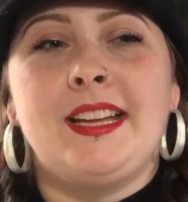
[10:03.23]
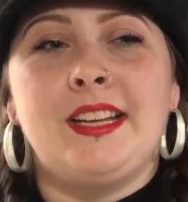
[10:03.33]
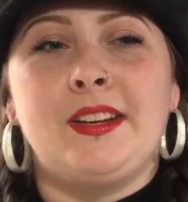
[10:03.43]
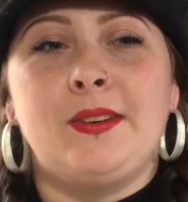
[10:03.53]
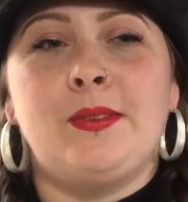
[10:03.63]
you
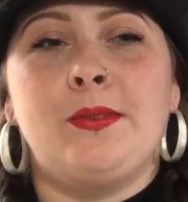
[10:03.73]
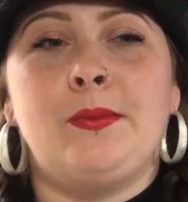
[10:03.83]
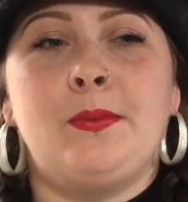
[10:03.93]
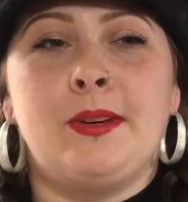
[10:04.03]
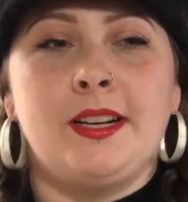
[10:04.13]
know,
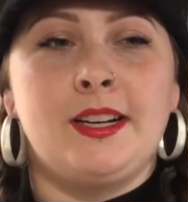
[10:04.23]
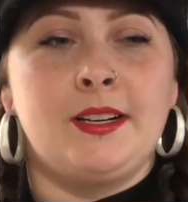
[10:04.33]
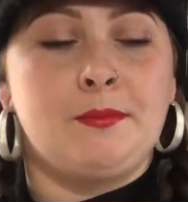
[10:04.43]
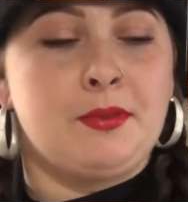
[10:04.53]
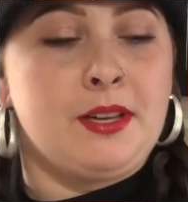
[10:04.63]

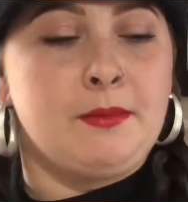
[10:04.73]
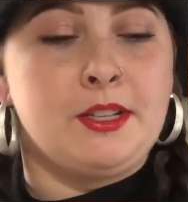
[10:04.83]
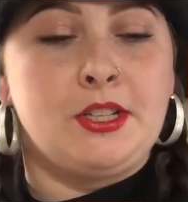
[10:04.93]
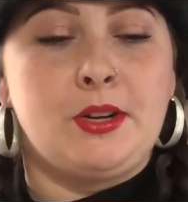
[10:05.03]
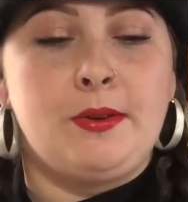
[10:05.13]
we're pretty
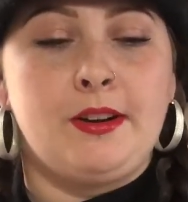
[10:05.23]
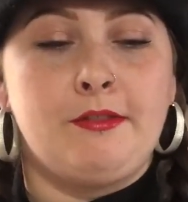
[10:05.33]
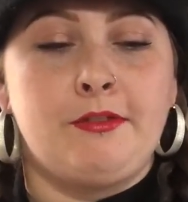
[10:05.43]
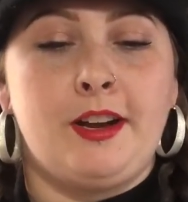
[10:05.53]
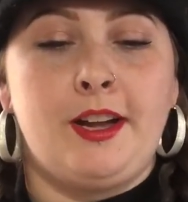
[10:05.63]
much going
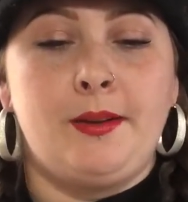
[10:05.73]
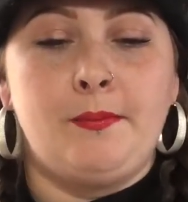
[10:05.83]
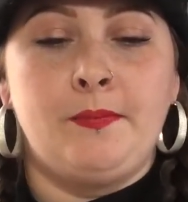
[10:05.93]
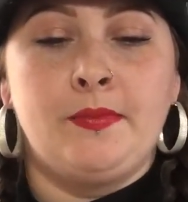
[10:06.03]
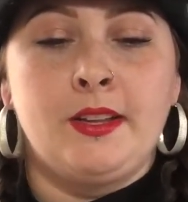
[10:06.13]

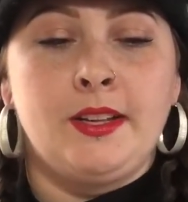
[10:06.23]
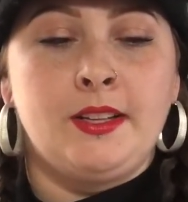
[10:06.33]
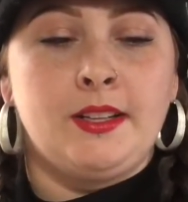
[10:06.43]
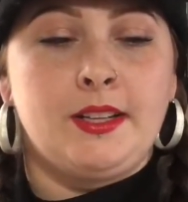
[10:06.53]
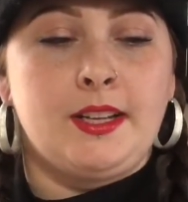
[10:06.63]
from,
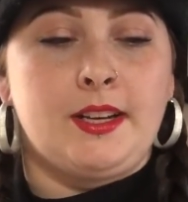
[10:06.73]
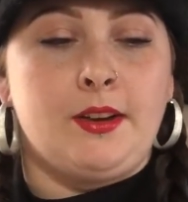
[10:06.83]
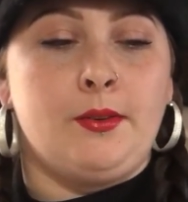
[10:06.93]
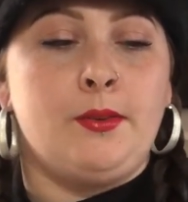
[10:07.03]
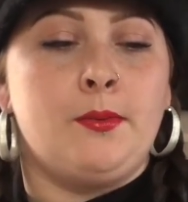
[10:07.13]
you
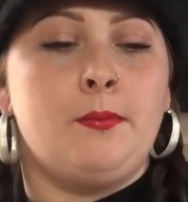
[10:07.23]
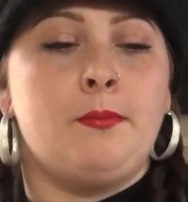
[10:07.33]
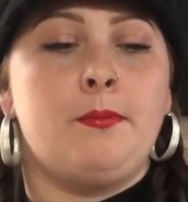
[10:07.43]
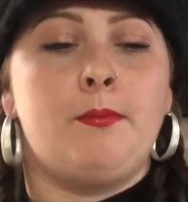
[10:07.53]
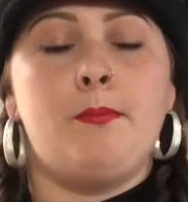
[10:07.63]
know,
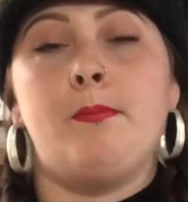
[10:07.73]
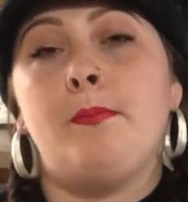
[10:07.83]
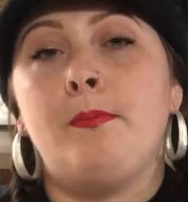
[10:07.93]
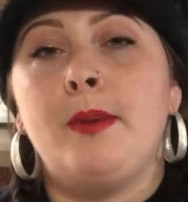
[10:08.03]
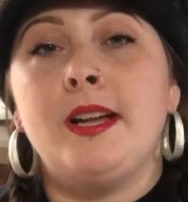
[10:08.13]

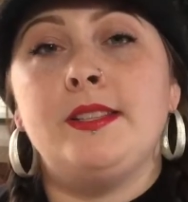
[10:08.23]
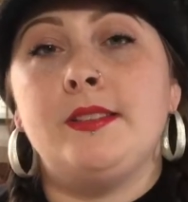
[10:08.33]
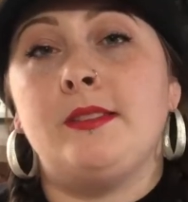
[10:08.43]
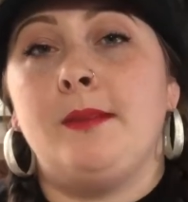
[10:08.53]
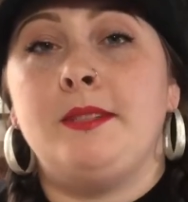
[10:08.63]
buds
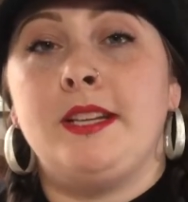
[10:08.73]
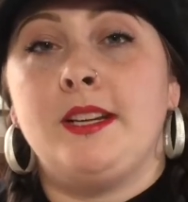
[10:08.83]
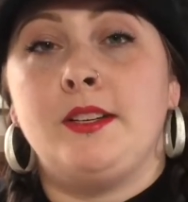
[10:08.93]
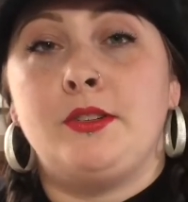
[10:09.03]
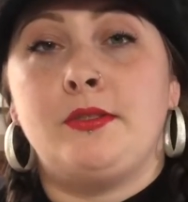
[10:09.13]
erupting
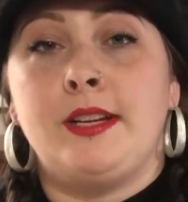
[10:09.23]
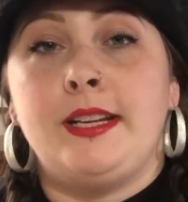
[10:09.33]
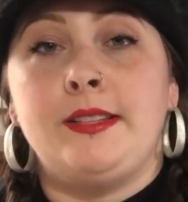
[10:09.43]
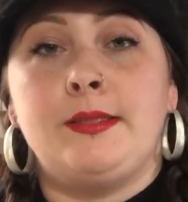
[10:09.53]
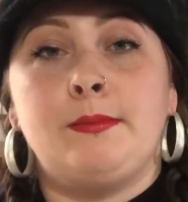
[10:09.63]
on
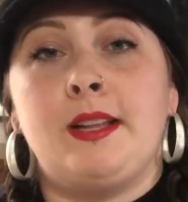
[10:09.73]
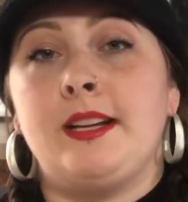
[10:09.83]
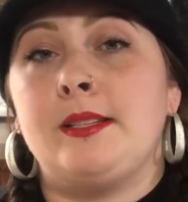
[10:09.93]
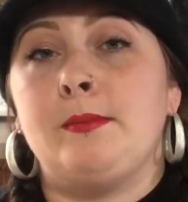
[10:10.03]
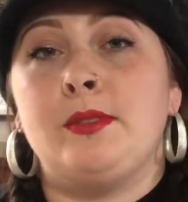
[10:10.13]
trees,
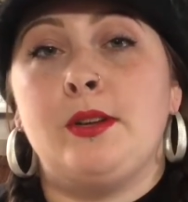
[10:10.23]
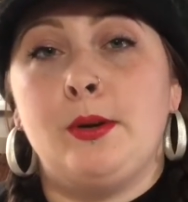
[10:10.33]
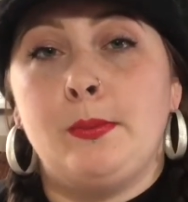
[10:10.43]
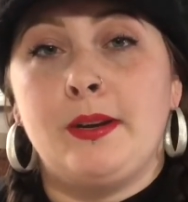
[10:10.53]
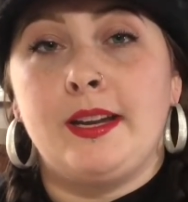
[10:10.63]
blossoms
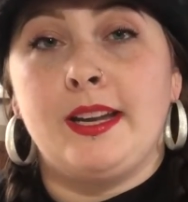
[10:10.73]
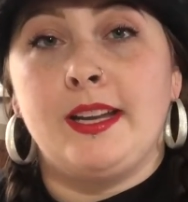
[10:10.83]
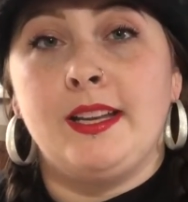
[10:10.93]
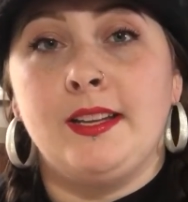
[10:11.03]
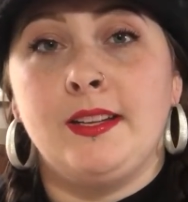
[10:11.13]
opening,
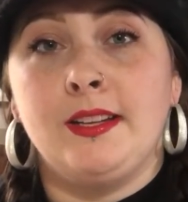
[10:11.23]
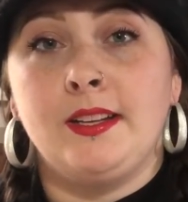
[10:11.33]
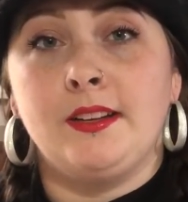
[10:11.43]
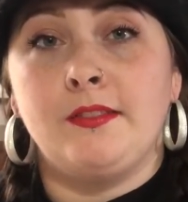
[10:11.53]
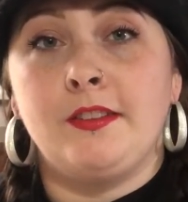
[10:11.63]
you
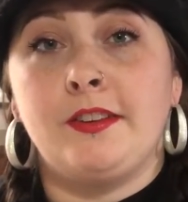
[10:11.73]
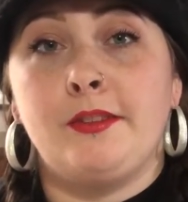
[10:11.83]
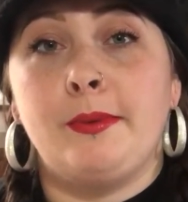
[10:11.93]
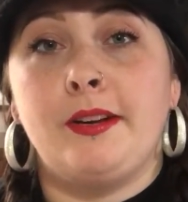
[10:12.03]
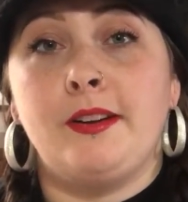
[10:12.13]
know, if you've ever
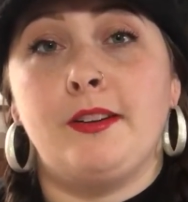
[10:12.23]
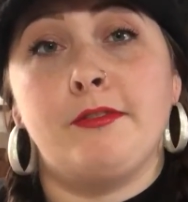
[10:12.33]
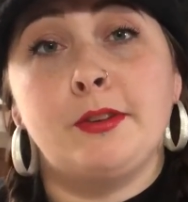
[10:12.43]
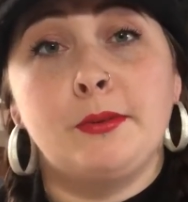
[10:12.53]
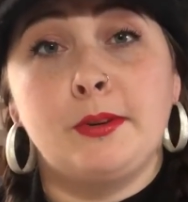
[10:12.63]
been in a
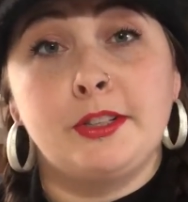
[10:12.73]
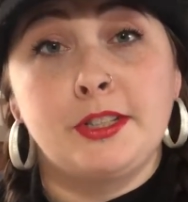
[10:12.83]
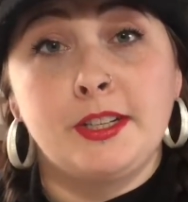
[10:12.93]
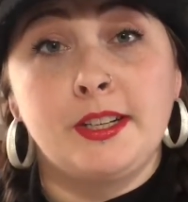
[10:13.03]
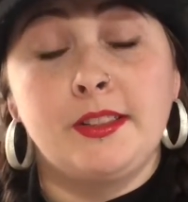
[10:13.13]
fruit
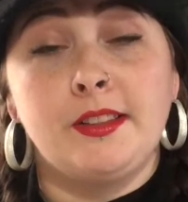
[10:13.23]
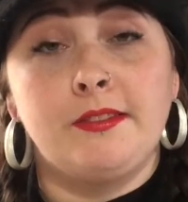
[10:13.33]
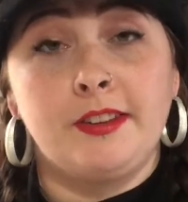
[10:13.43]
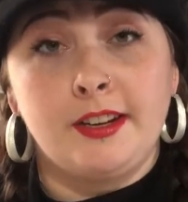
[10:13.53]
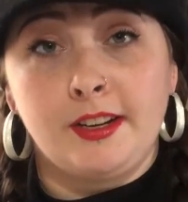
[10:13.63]
orchard in the
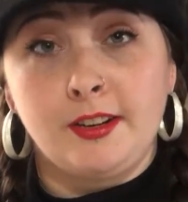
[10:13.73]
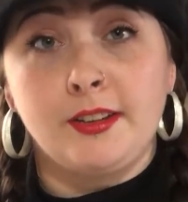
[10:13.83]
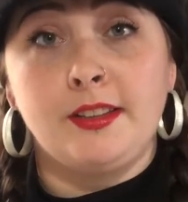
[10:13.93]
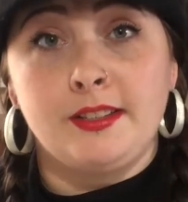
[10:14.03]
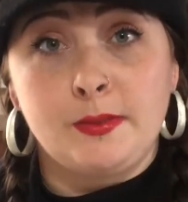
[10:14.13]
very
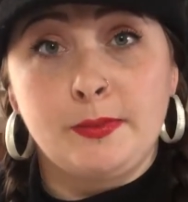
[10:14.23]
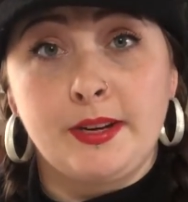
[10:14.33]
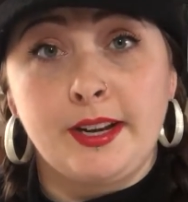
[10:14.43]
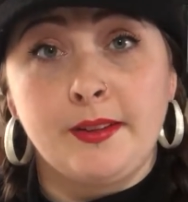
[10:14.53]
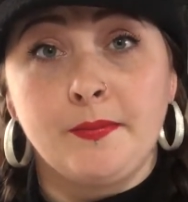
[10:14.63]
early
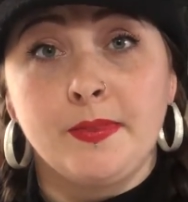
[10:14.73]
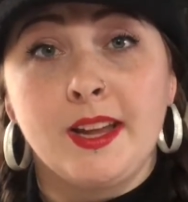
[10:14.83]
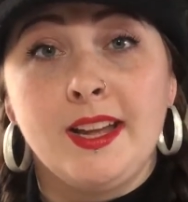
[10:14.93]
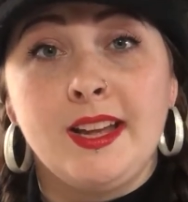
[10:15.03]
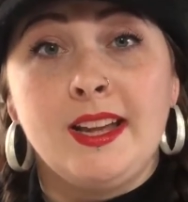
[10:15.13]
spring,
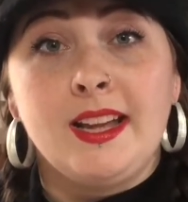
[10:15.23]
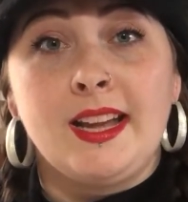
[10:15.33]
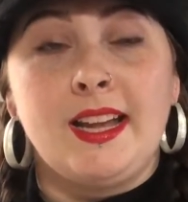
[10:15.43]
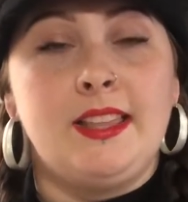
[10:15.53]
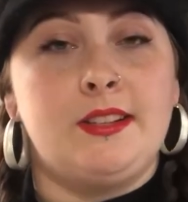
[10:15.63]

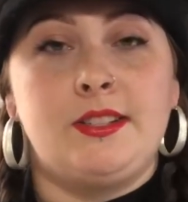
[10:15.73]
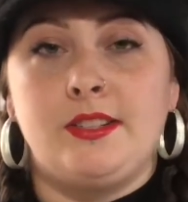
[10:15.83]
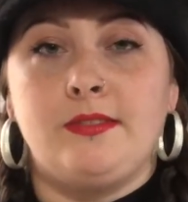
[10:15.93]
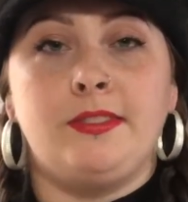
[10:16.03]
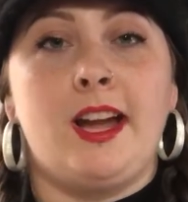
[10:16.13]
and there's
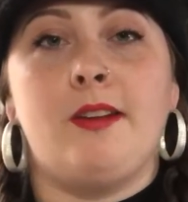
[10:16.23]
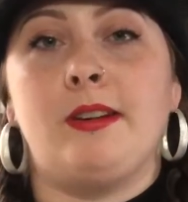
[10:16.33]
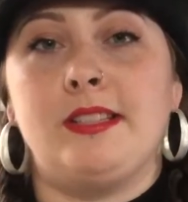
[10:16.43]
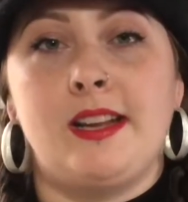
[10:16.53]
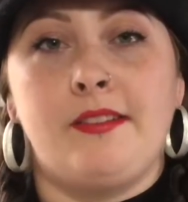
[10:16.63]
just
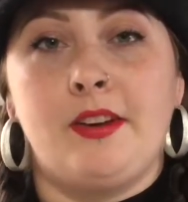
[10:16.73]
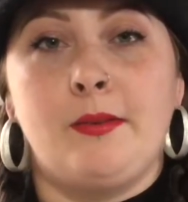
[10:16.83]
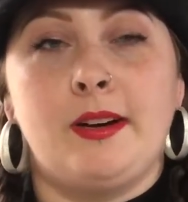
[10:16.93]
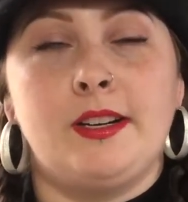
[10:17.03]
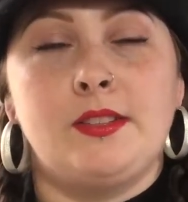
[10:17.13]
flowers
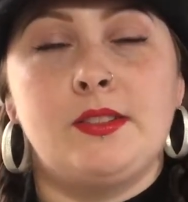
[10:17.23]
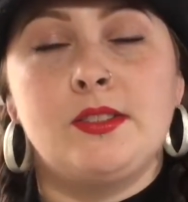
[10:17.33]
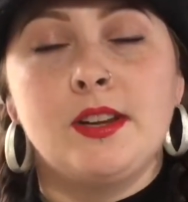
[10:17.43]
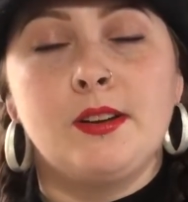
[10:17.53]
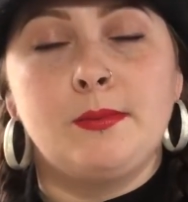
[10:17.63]
everywhere. It's
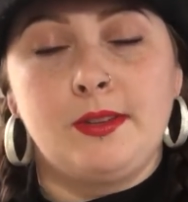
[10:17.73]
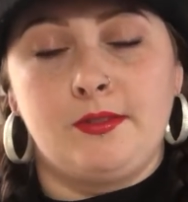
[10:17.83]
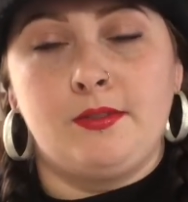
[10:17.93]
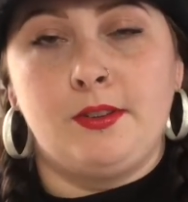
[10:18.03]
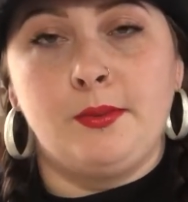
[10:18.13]
so
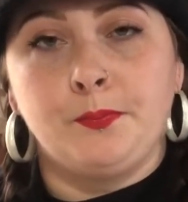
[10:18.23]
beautiful.